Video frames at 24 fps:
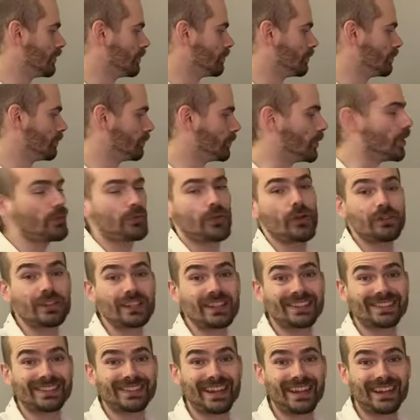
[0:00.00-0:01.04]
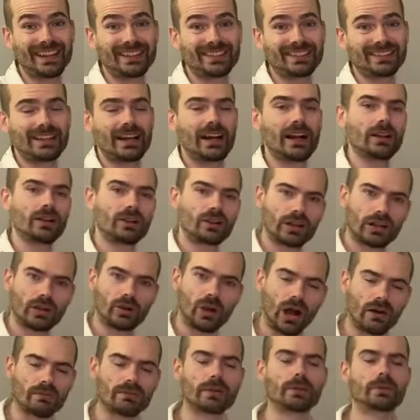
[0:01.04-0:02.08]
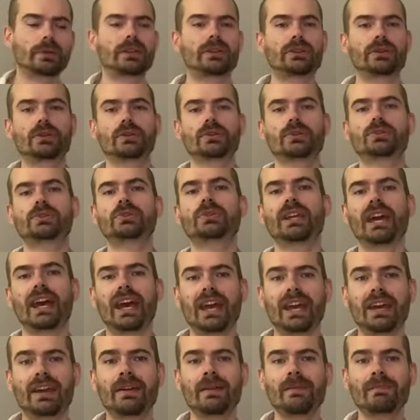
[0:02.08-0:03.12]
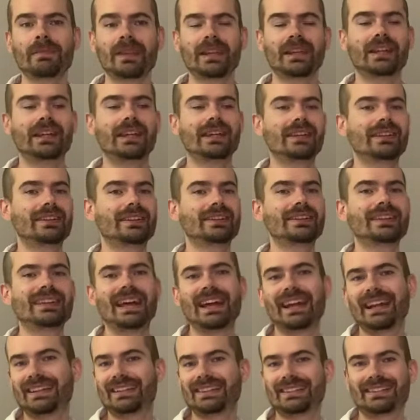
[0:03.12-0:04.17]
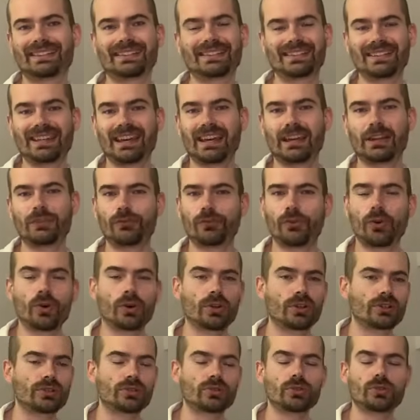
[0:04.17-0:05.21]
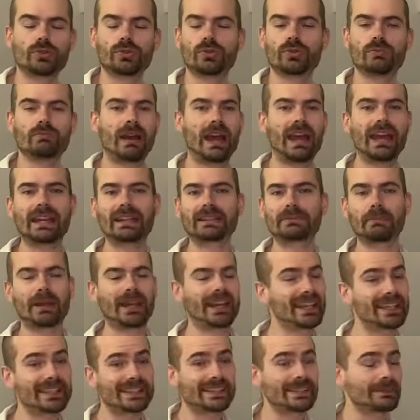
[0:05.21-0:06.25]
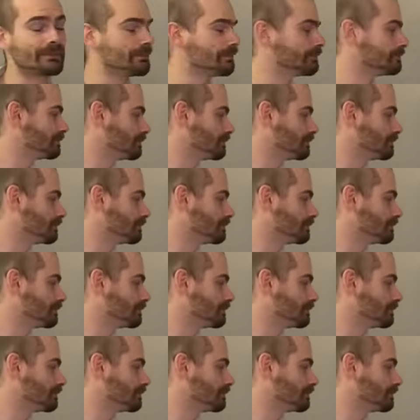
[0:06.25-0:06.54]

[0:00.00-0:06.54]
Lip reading: both of these things I'll cover with you today in the next, say, 4 to 8 minutes.